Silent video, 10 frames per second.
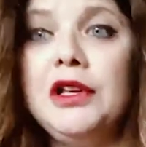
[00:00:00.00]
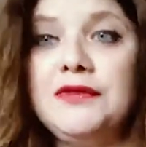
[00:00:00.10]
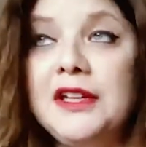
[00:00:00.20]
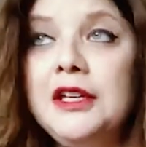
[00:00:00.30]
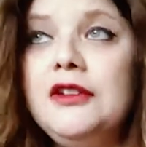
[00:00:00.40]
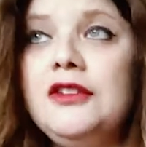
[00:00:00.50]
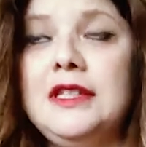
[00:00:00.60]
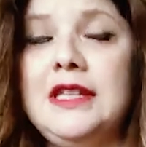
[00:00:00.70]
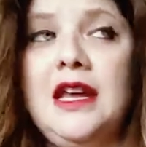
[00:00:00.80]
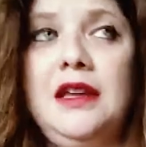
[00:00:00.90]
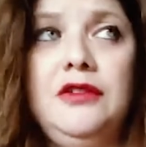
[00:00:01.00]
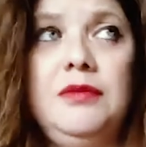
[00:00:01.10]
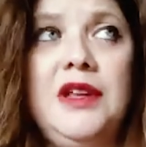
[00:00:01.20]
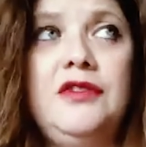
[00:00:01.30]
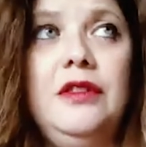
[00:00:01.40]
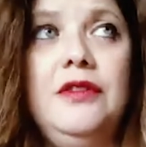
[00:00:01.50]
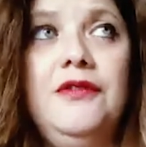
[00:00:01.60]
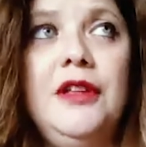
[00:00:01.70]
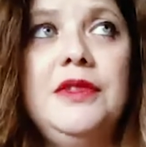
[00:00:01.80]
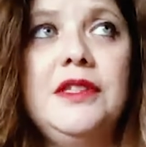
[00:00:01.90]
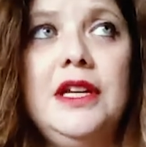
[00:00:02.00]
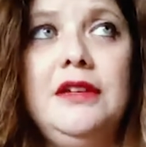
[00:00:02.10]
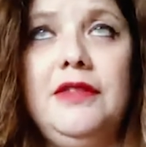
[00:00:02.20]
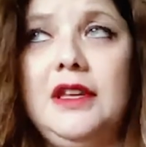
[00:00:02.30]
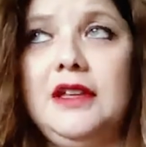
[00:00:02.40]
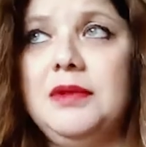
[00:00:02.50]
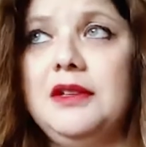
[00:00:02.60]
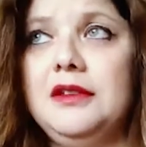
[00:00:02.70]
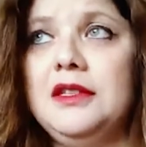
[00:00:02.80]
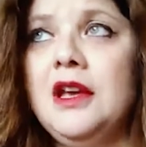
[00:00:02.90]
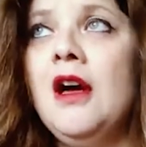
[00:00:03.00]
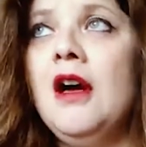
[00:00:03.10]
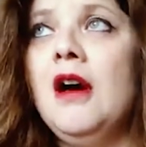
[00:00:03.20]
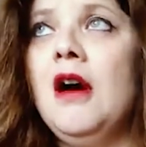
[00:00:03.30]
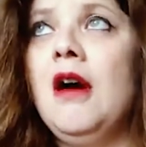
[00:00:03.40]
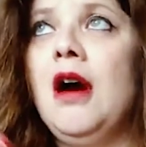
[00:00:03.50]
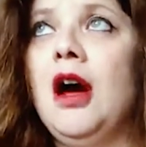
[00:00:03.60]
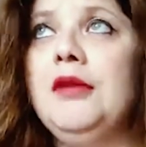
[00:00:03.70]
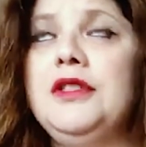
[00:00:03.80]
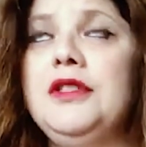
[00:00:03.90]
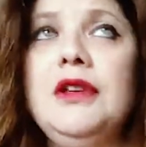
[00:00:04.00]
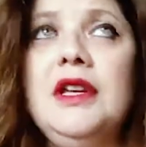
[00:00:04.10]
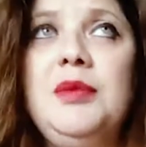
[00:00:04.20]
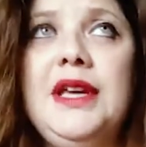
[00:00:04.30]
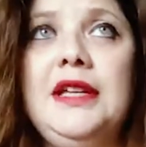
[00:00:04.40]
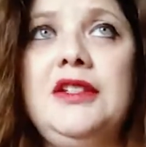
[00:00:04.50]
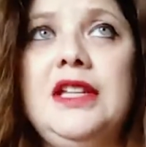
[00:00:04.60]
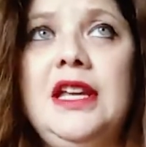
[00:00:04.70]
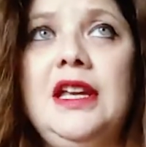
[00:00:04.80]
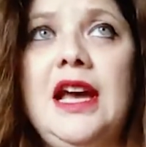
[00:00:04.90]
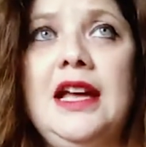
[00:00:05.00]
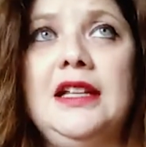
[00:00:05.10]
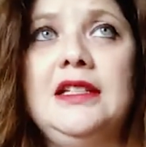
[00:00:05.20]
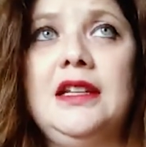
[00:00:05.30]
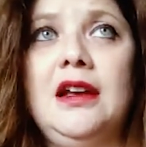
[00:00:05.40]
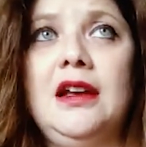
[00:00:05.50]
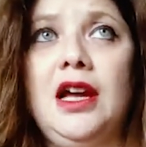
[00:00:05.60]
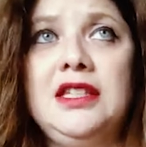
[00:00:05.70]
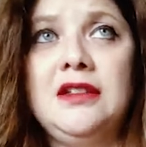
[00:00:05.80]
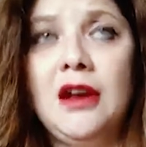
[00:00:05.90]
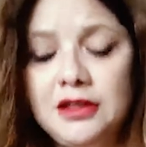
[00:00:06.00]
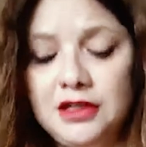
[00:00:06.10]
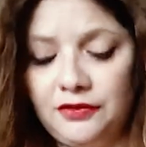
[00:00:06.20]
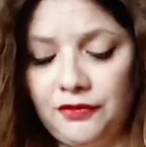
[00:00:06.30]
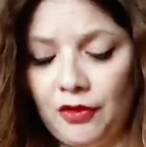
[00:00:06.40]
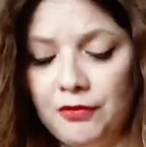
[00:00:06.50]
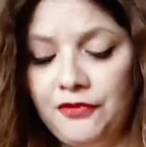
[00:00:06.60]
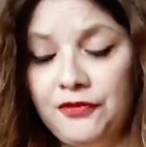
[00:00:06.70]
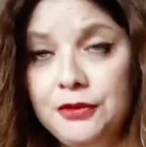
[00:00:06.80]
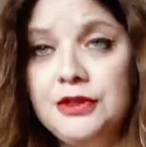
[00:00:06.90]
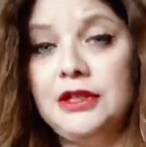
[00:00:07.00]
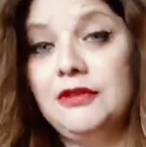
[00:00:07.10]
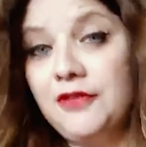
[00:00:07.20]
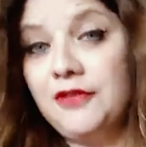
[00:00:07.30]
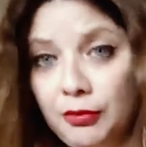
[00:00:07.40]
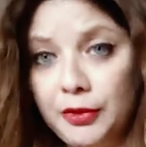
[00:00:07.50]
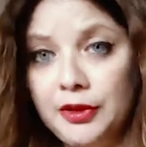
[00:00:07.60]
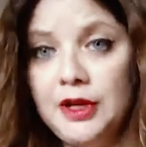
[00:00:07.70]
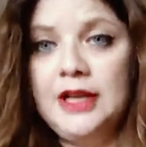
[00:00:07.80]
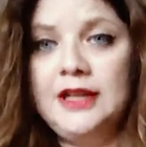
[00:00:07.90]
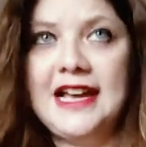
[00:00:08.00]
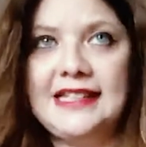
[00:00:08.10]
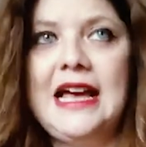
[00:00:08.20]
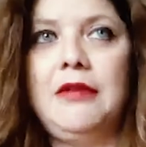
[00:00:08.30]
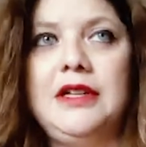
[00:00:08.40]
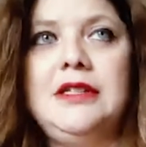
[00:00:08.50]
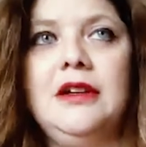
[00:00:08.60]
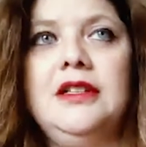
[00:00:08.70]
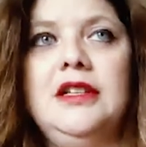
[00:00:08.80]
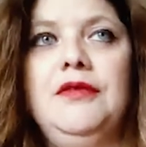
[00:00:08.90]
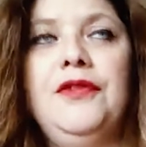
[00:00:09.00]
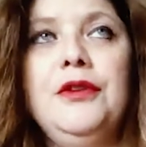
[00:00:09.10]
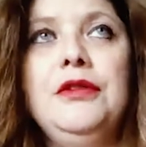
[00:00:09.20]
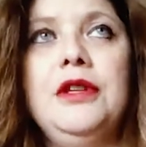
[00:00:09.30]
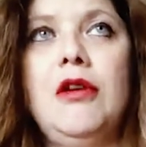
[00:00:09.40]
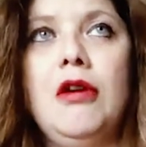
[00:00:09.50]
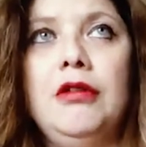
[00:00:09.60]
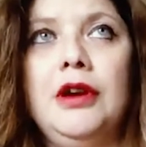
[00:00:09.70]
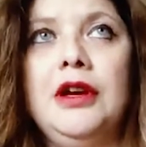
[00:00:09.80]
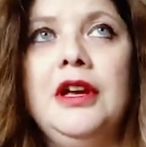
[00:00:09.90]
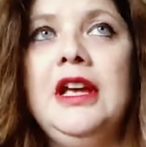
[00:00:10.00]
it's funny you should mention the film side of things, because I was doing a PhD and I started from food and film. That's how I started, food and horror.